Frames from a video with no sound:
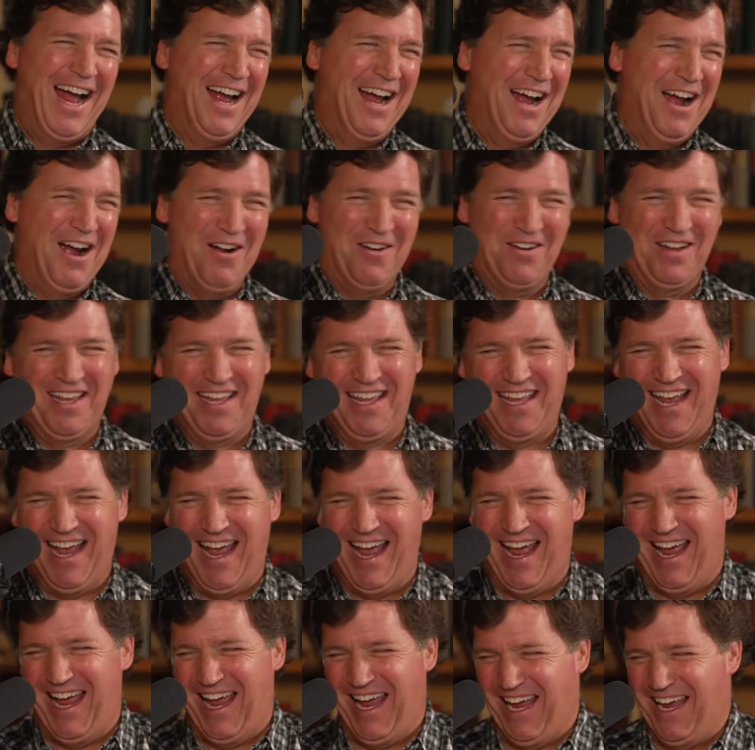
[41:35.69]

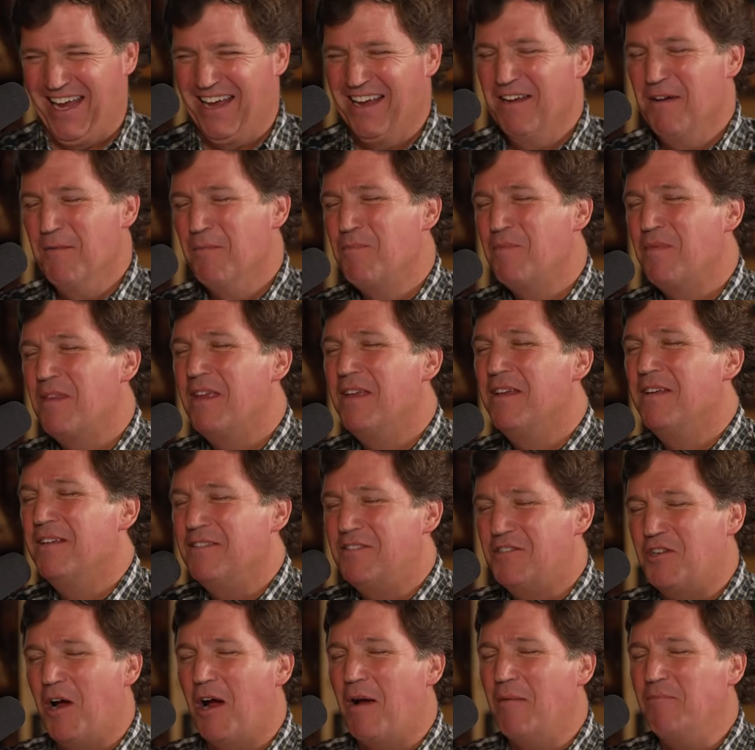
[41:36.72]
Okay.
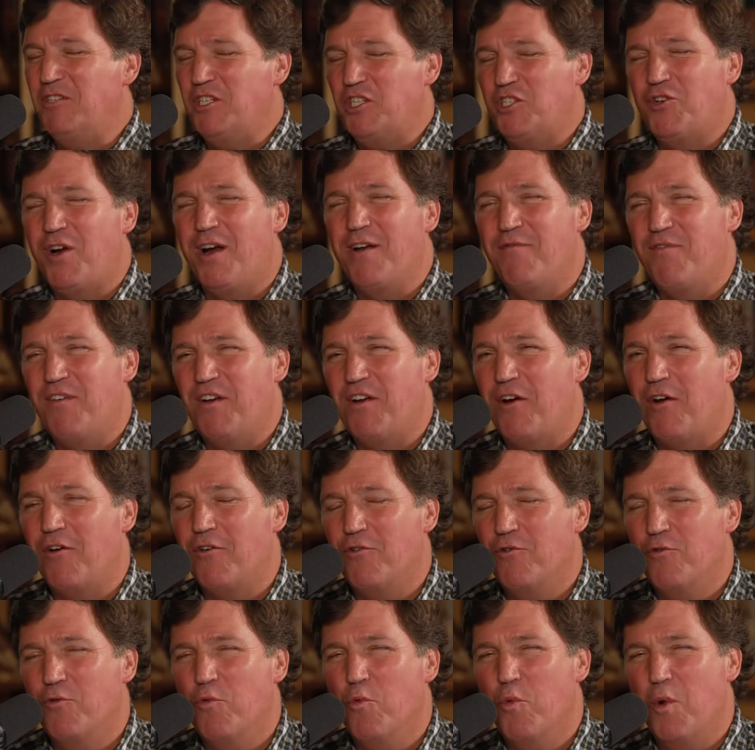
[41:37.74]
So I'm just trying to figure out
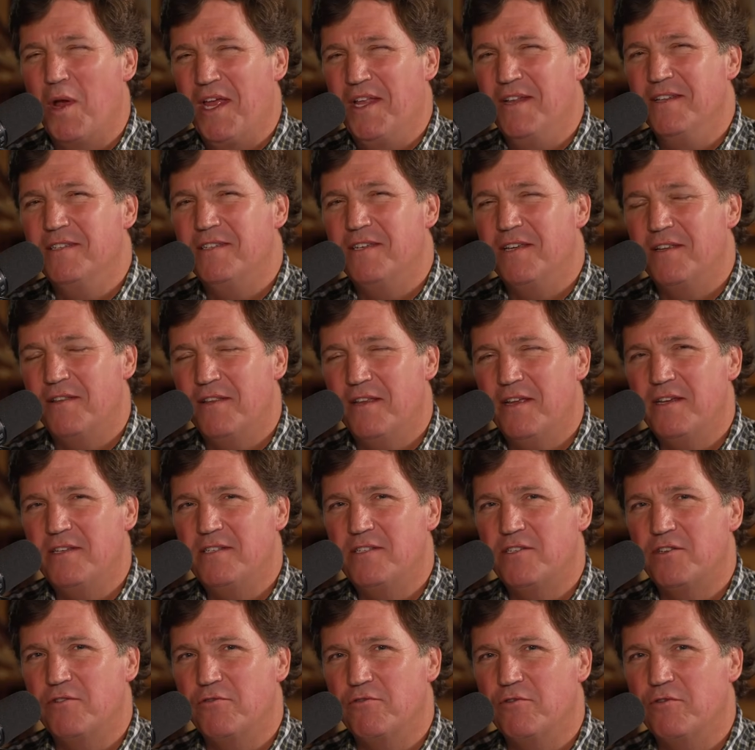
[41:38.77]
who wins in this.
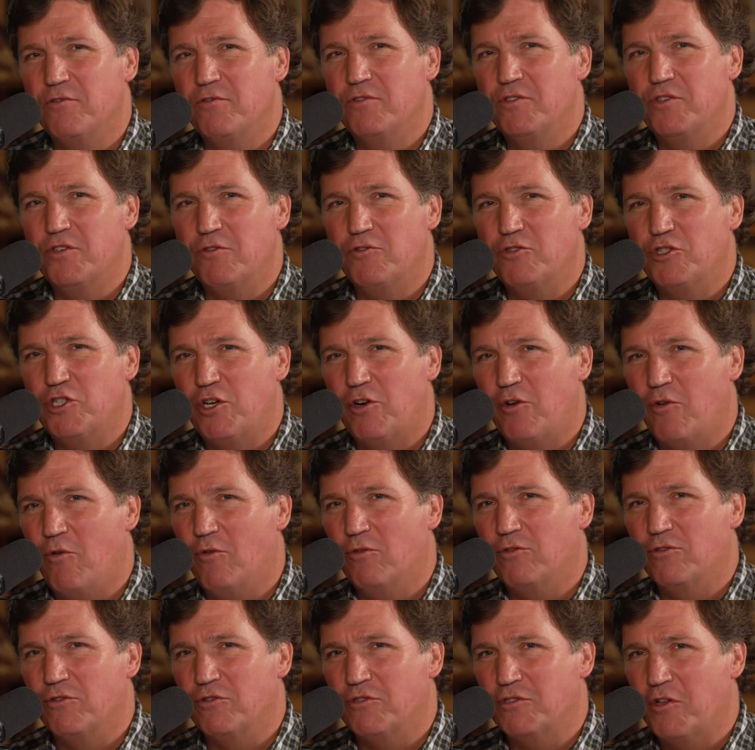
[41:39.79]
So
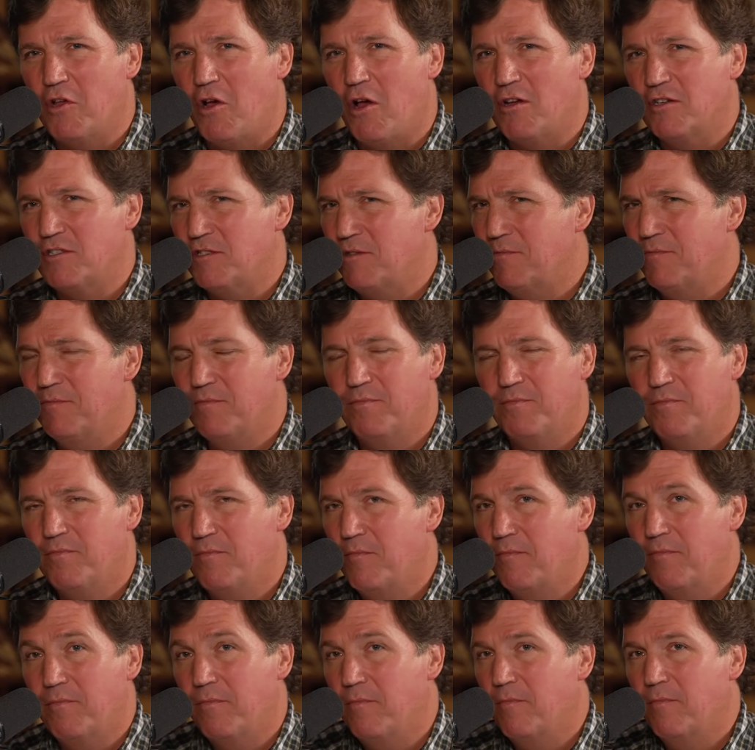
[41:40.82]
shareholders lost
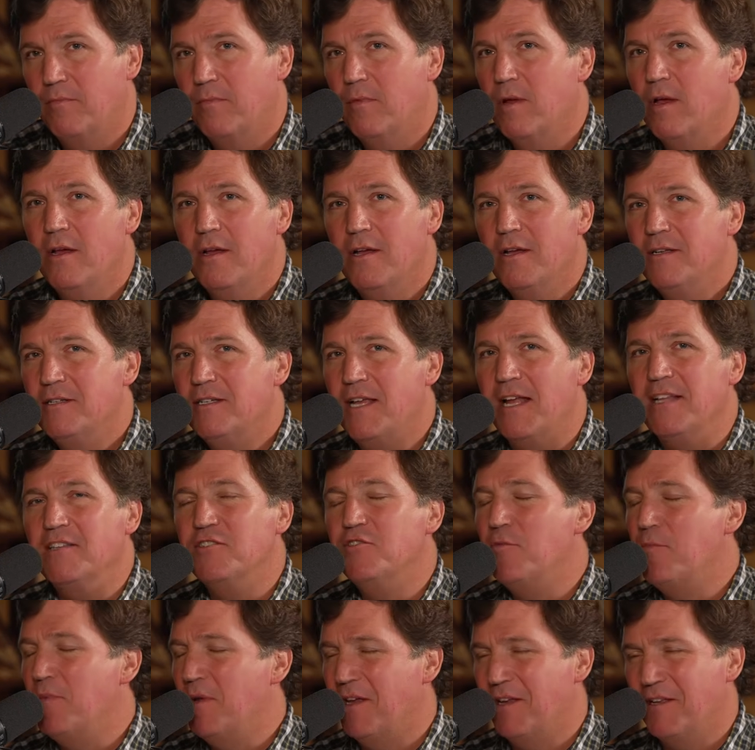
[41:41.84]
tens
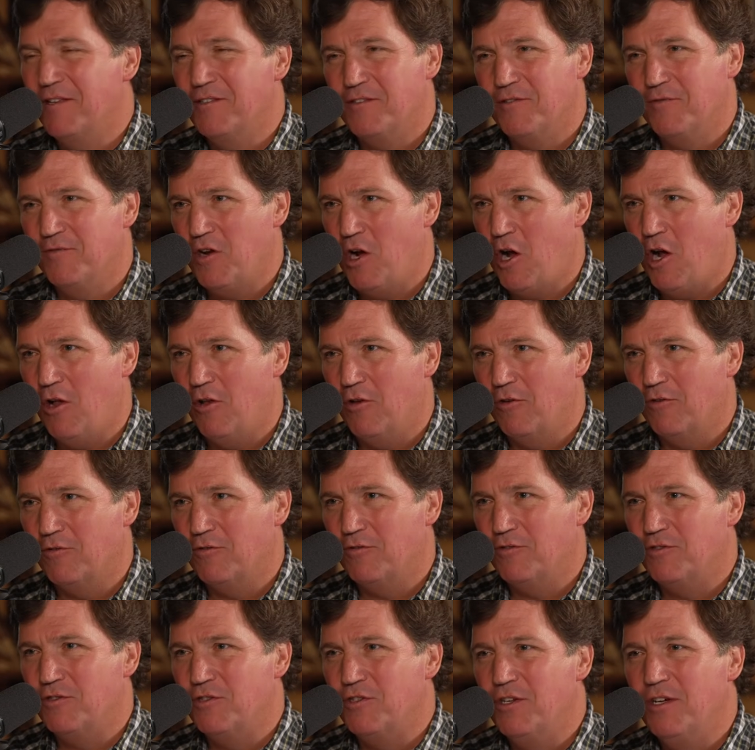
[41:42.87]
of billions of
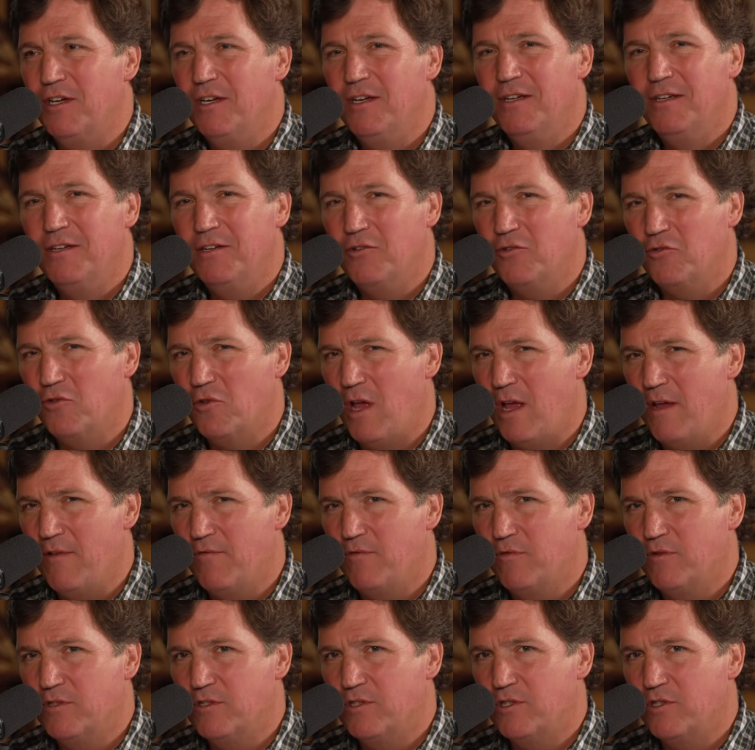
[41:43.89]
dollars. Your
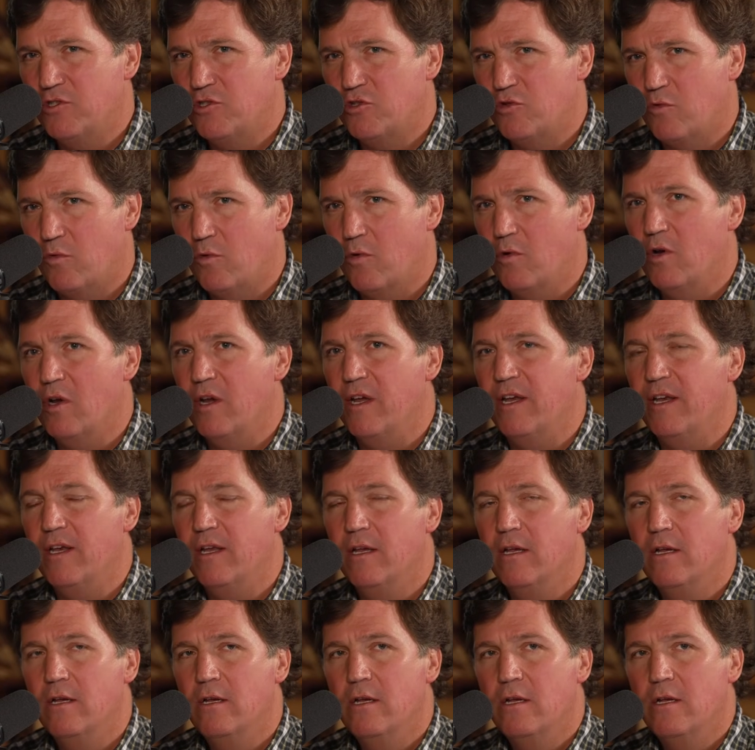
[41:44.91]
life was
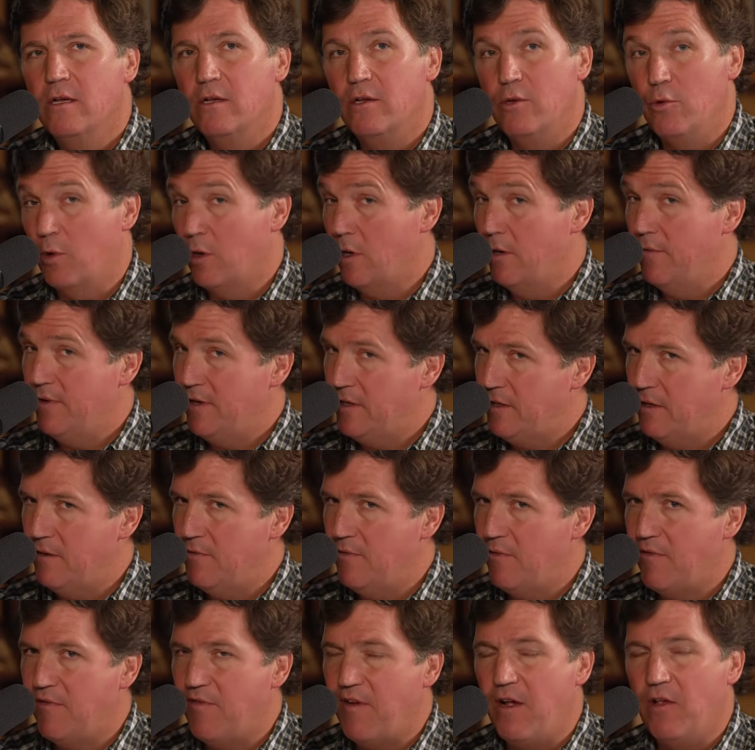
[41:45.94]
destroyed. You were convicted
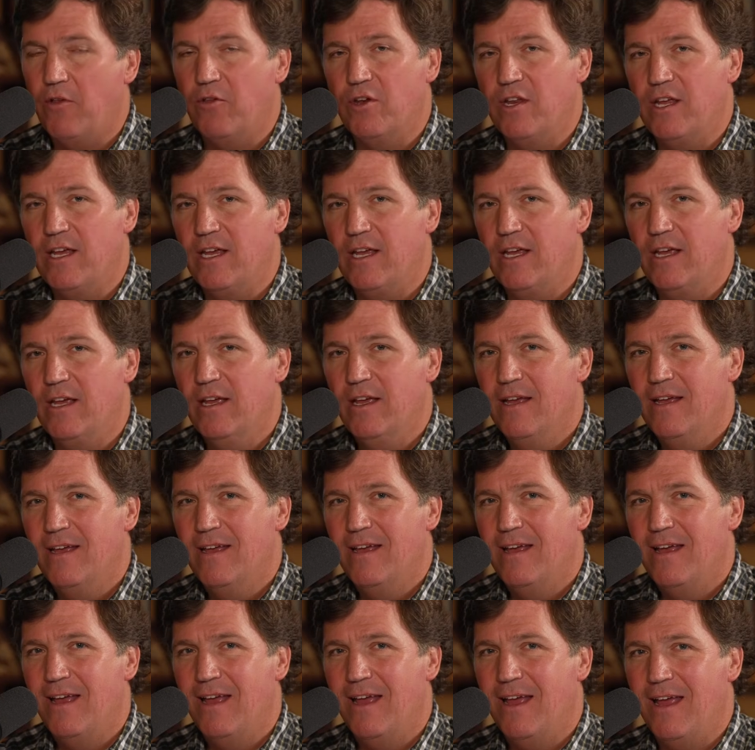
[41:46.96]
of a felony.
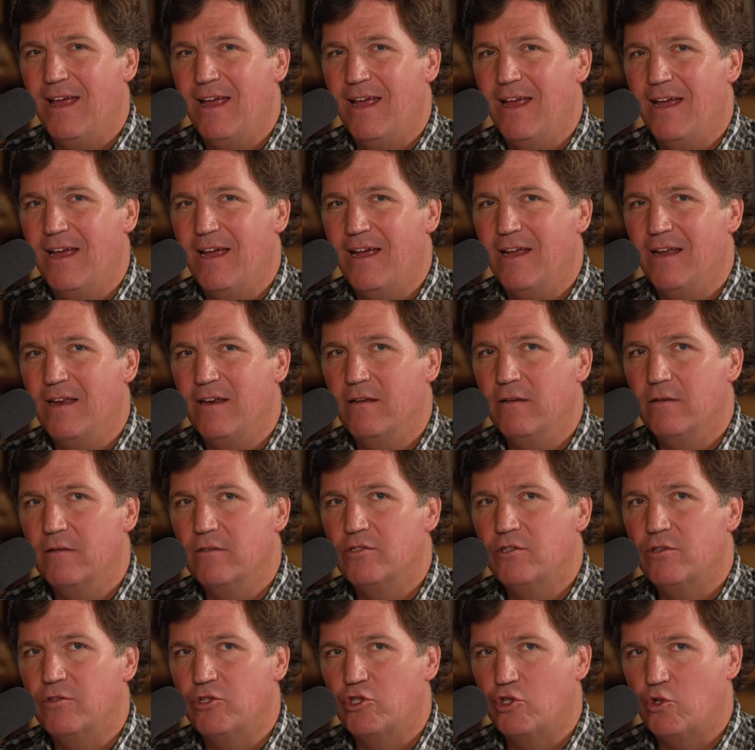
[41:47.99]
And
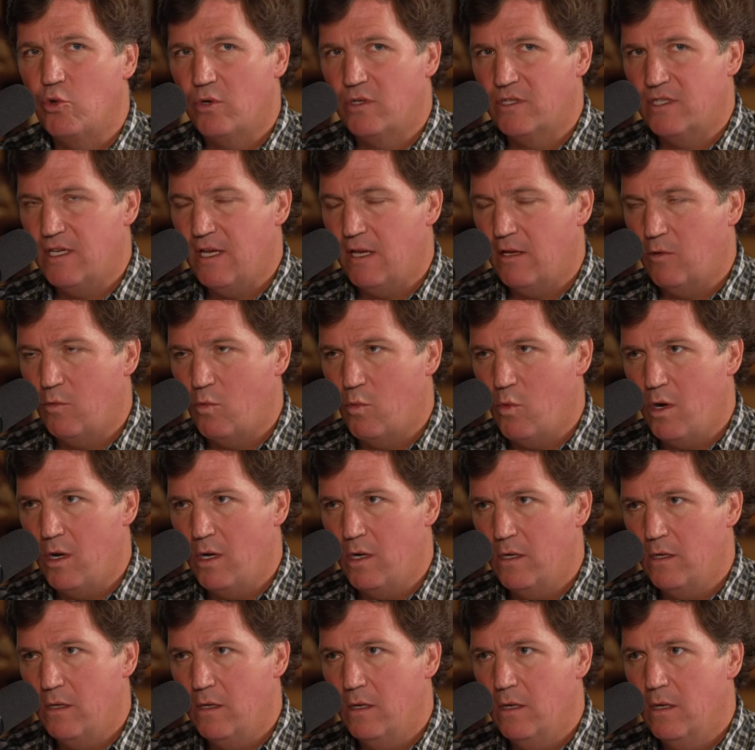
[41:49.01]
so the short seller
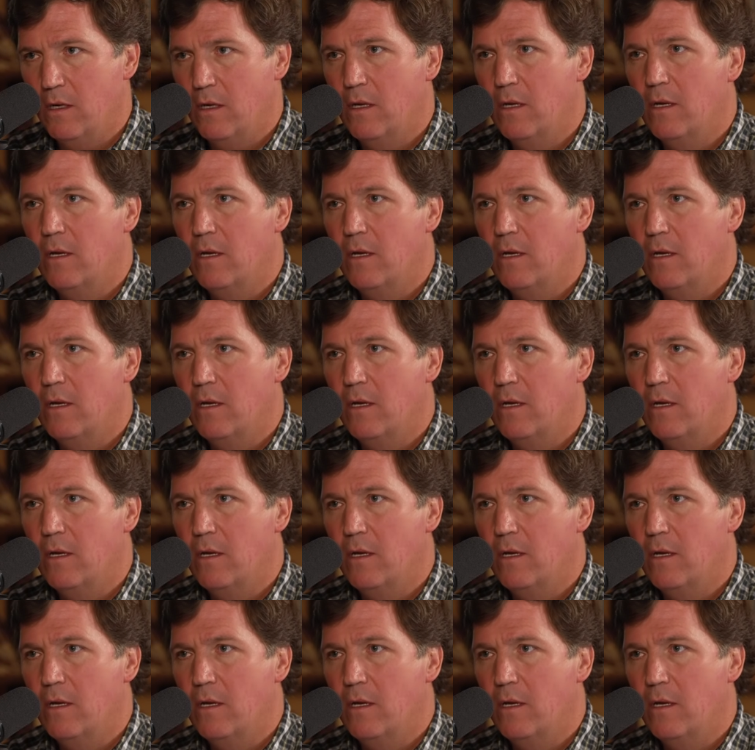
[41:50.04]
won.